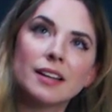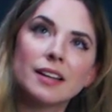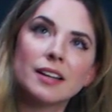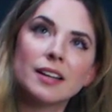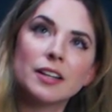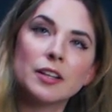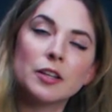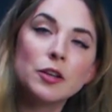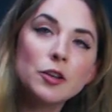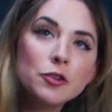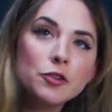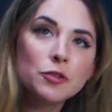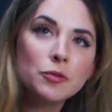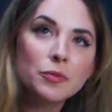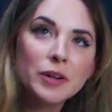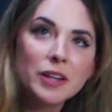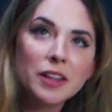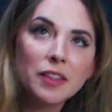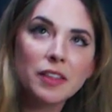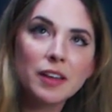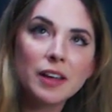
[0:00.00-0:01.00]
you should
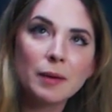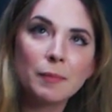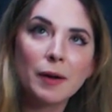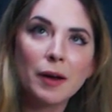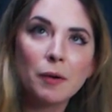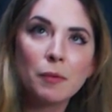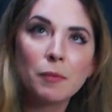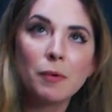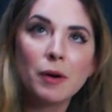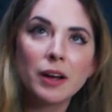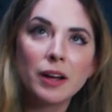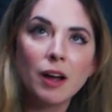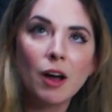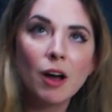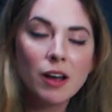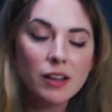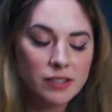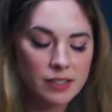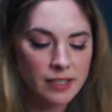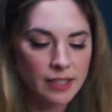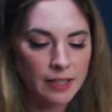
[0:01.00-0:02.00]
really think about what
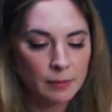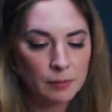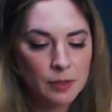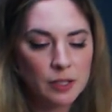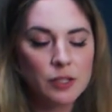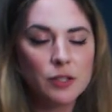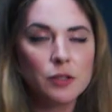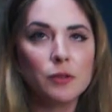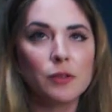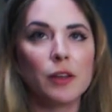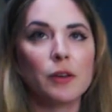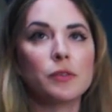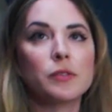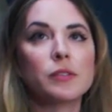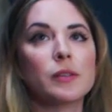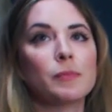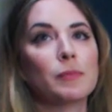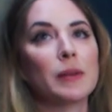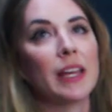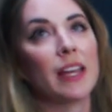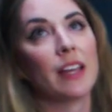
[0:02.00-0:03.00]
caused him to do those
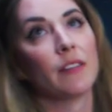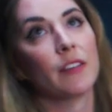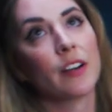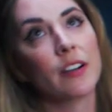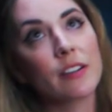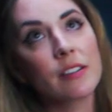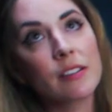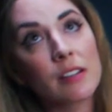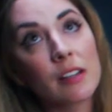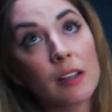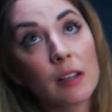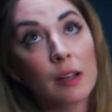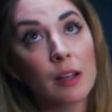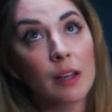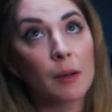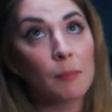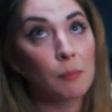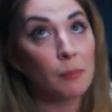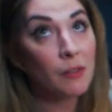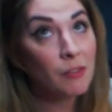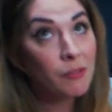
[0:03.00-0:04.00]
behaviors
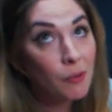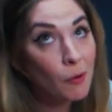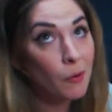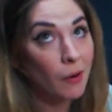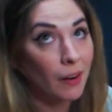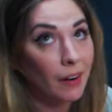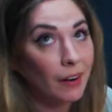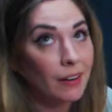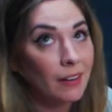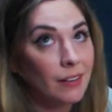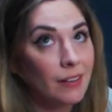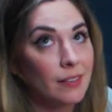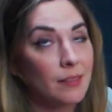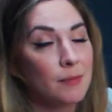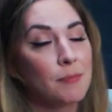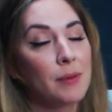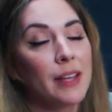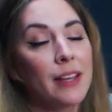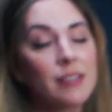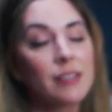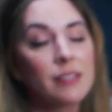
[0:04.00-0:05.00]
before.
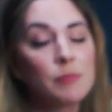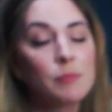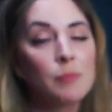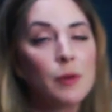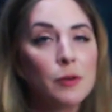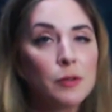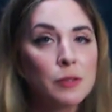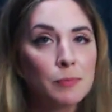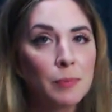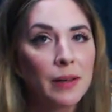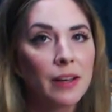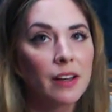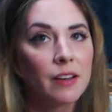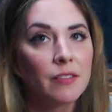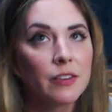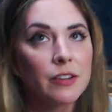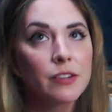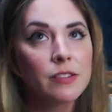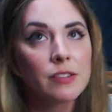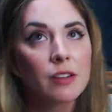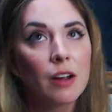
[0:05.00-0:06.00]
Because most
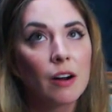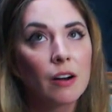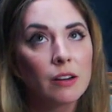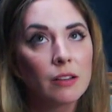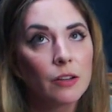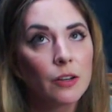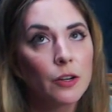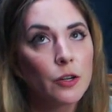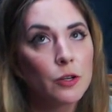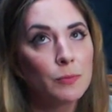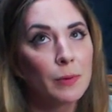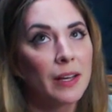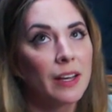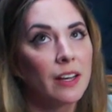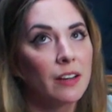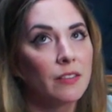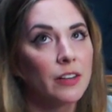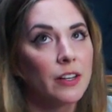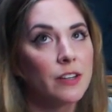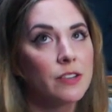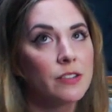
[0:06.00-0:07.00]
behaviors are learned
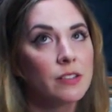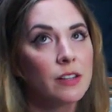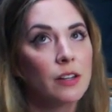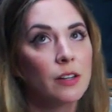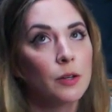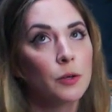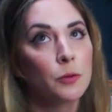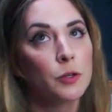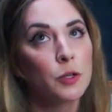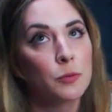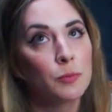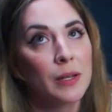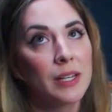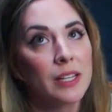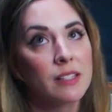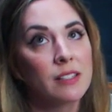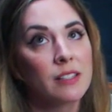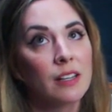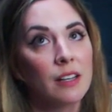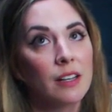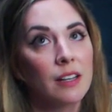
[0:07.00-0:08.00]
behaviors, which
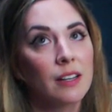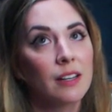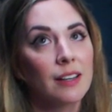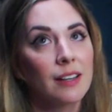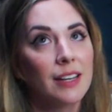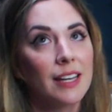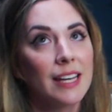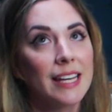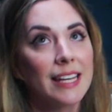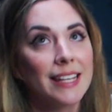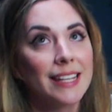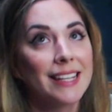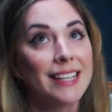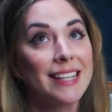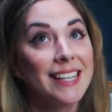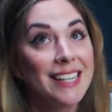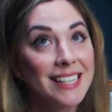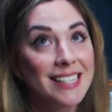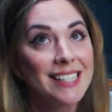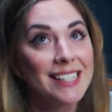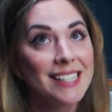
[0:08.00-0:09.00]
means
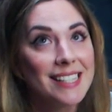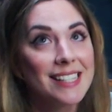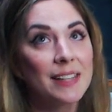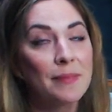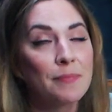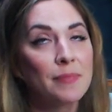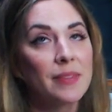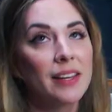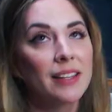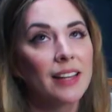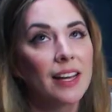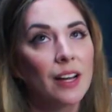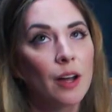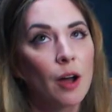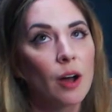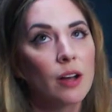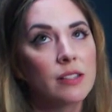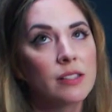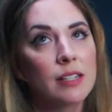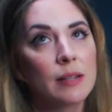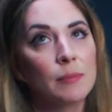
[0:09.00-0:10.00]
you did something that
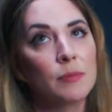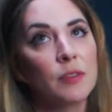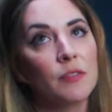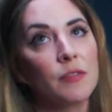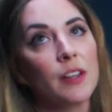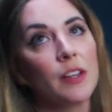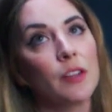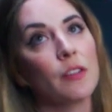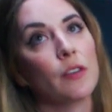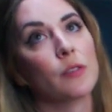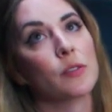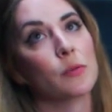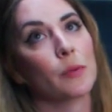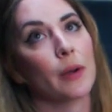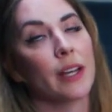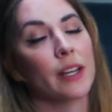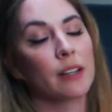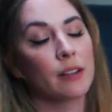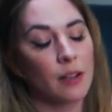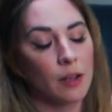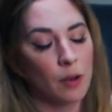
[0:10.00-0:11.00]
caused him to feel those
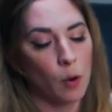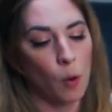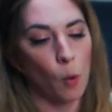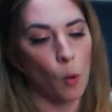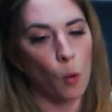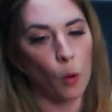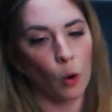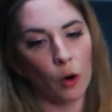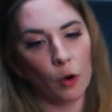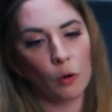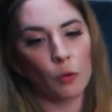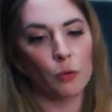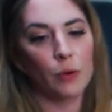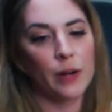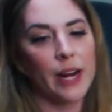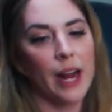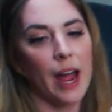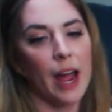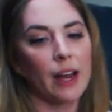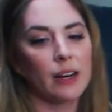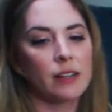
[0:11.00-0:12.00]
way, or
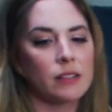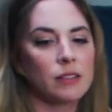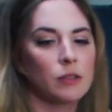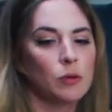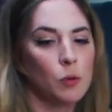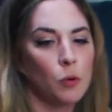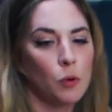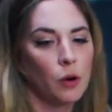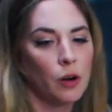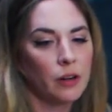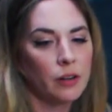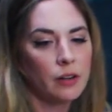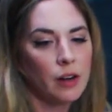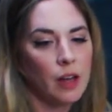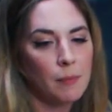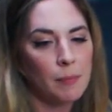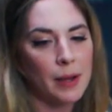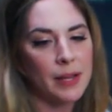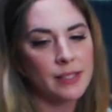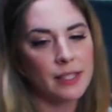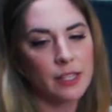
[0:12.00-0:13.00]
react, or not
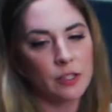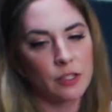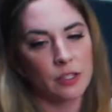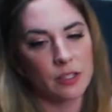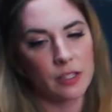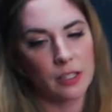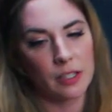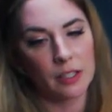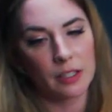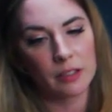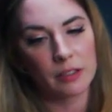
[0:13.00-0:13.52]
pay attention to you.